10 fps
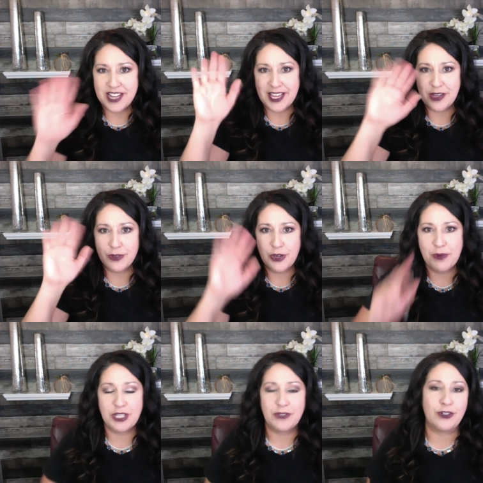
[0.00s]
Thank you so
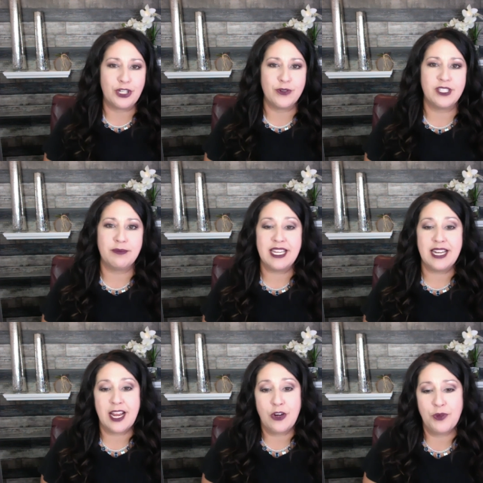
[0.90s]
much for choosing me, and
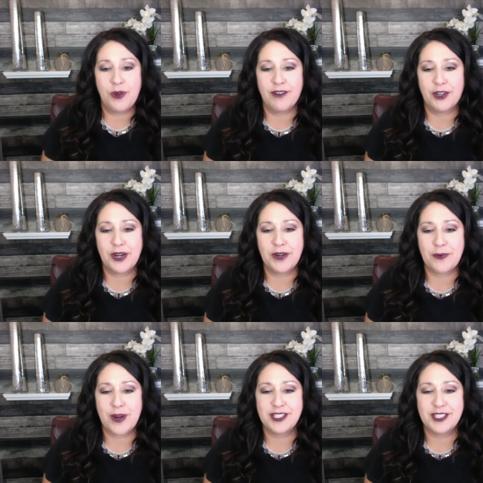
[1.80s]
I hope you have a great
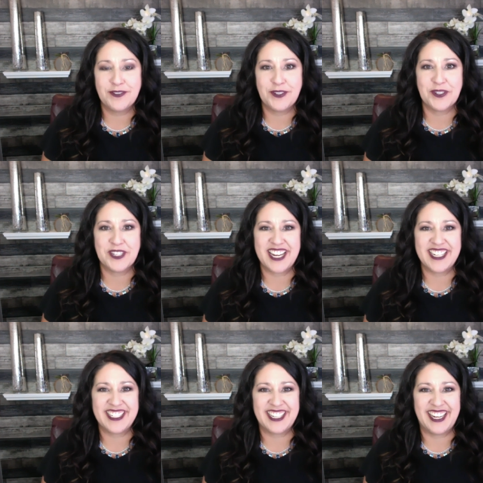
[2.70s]
rest of your day
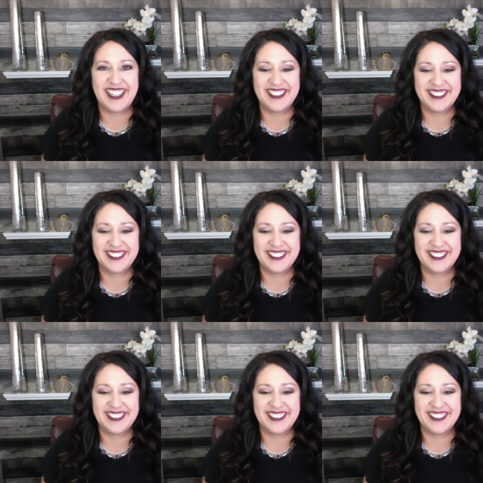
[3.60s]
today.